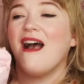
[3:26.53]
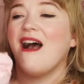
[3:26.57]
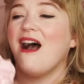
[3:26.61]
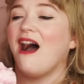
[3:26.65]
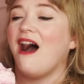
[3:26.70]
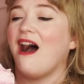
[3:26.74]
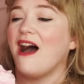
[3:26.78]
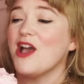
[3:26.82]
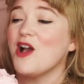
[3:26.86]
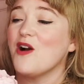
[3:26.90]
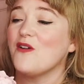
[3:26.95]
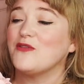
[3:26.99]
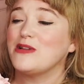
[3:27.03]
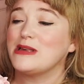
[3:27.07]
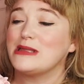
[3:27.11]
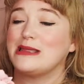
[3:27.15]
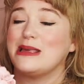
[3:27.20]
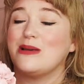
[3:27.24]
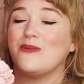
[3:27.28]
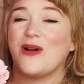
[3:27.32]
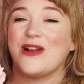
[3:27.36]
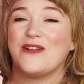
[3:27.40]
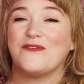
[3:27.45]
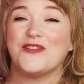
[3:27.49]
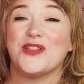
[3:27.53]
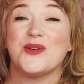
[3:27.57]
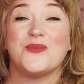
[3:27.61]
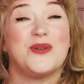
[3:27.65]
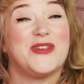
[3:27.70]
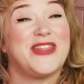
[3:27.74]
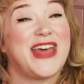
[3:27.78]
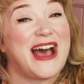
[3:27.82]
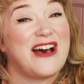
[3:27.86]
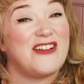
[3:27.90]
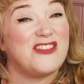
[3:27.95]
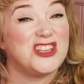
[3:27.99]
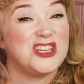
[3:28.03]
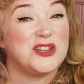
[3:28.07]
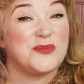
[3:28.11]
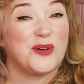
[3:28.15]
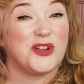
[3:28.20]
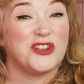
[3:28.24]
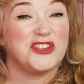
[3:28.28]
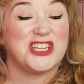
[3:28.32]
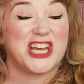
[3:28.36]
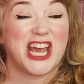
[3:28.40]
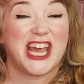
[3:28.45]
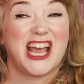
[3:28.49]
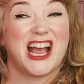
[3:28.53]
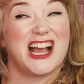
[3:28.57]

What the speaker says: I obviously went for them without the Diamante.